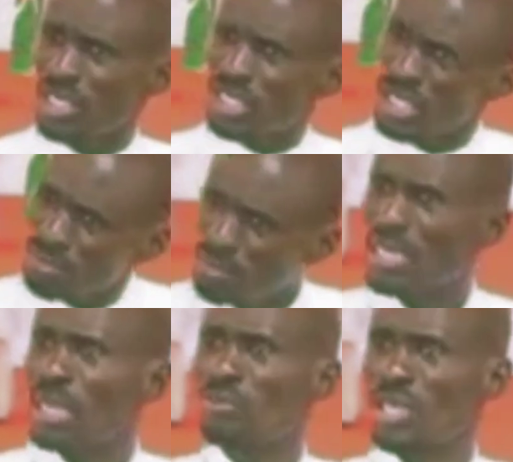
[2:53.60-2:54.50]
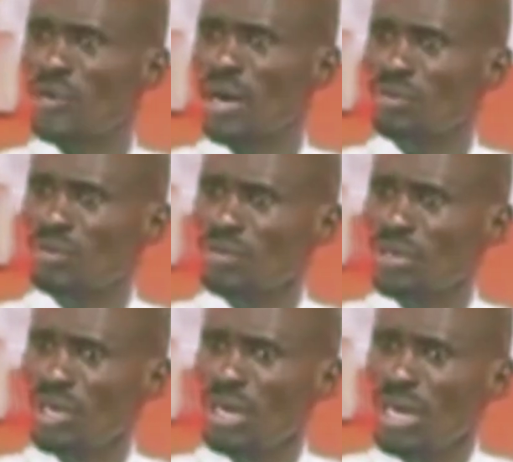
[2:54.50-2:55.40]
mimi na mke wangu.
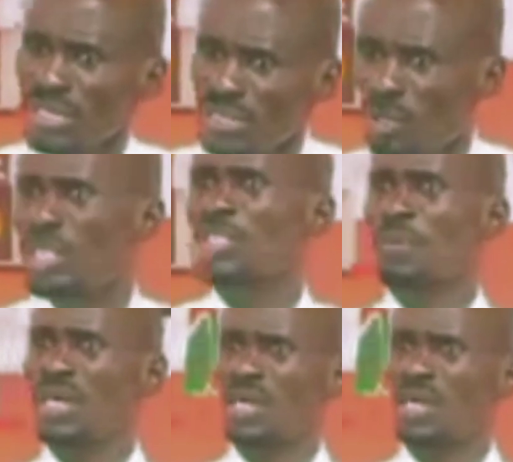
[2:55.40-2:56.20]
Tunazipeleka.